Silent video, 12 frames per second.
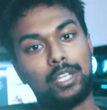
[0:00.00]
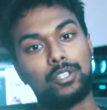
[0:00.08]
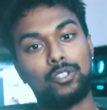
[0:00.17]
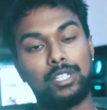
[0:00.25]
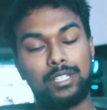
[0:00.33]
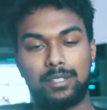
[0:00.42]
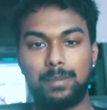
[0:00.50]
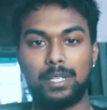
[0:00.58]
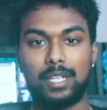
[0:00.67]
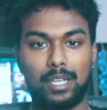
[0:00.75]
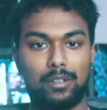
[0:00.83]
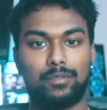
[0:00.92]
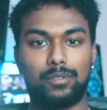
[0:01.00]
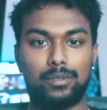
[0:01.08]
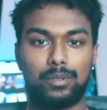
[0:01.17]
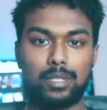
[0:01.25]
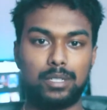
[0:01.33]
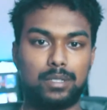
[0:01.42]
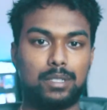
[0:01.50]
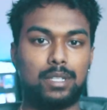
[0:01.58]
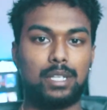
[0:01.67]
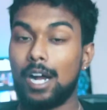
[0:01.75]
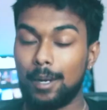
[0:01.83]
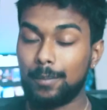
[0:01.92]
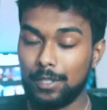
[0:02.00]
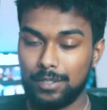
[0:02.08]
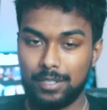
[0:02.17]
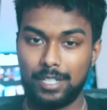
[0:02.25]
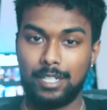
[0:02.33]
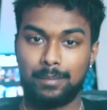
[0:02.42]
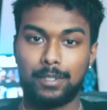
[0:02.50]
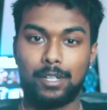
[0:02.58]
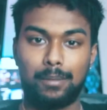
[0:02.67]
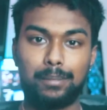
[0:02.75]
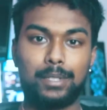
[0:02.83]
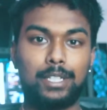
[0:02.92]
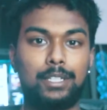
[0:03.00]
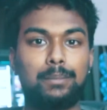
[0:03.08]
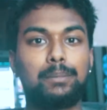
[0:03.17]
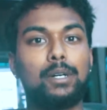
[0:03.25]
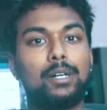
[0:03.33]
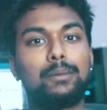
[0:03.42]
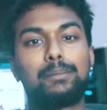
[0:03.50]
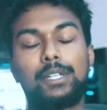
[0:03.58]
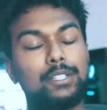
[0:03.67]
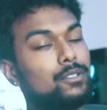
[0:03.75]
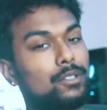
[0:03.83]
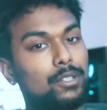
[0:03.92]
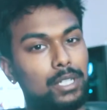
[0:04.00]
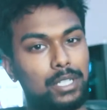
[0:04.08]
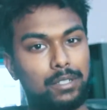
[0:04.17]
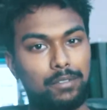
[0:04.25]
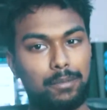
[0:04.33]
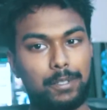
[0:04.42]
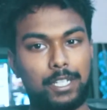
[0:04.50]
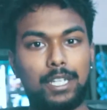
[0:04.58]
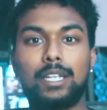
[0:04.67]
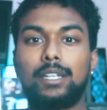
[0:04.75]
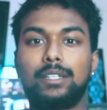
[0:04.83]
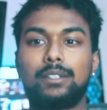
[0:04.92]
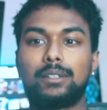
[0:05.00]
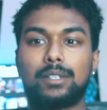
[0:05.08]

you need to be careful, because I'm going to name the company, but please don't go and give them any hate,